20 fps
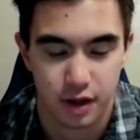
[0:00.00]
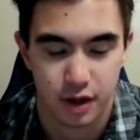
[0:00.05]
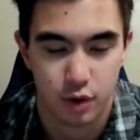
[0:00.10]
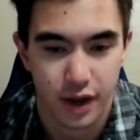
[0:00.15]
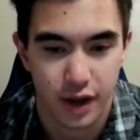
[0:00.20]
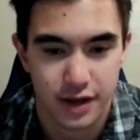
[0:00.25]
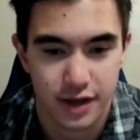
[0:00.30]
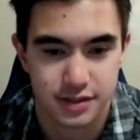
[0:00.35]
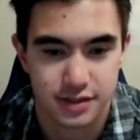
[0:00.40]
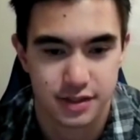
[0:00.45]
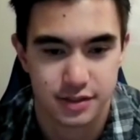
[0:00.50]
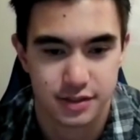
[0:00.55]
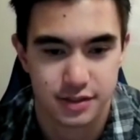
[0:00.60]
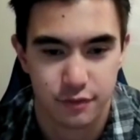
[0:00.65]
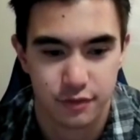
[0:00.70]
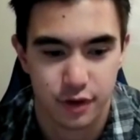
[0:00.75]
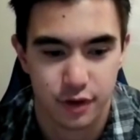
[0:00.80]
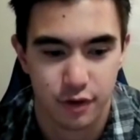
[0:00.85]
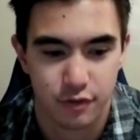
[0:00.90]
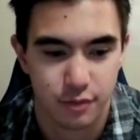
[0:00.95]
equations
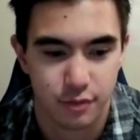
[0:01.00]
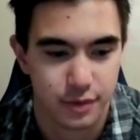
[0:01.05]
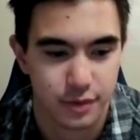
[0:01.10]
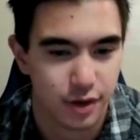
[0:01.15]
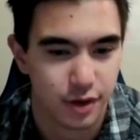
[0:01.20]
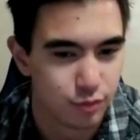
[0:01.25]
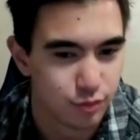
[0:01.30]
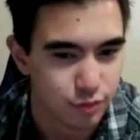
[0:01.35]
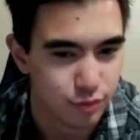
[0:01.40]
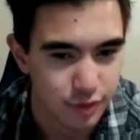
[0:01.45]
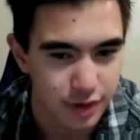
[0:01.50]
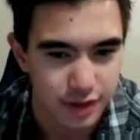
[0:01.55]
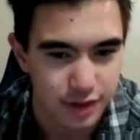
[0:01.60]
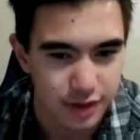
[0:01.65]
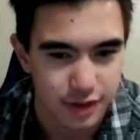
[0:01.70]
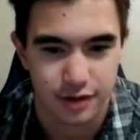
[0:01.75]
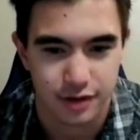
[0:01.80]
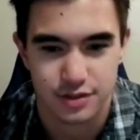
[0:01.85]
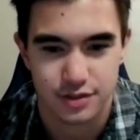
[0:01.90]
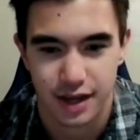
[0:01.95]
over and over, but you don't
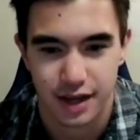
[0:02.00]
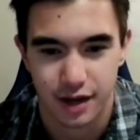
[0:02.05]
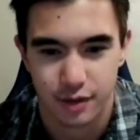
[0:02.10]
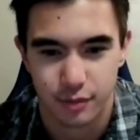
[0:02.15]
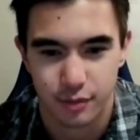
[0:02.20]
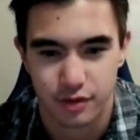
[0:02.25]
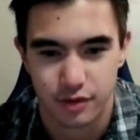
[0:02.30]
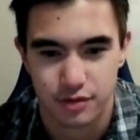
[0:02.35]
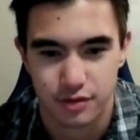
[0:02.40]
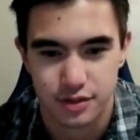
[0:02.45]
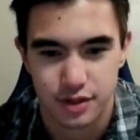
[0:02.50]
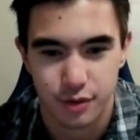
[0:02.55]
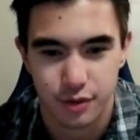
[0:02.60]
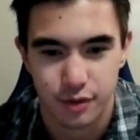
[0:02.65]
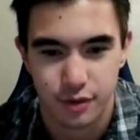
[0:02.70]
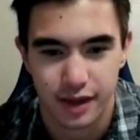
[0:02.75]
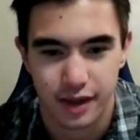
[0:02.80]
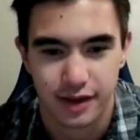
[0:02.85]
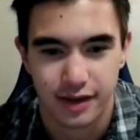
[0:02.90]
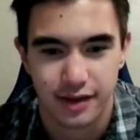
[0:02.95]
really understand what you're
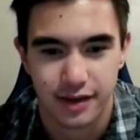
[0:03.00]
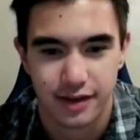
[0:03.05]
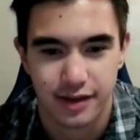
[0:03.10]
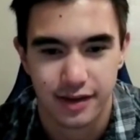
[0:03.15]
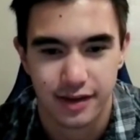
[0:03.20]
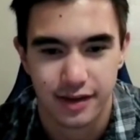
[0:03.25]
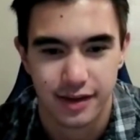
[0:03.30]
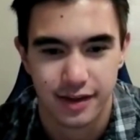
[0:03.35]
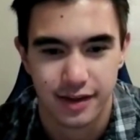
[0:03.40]
doing,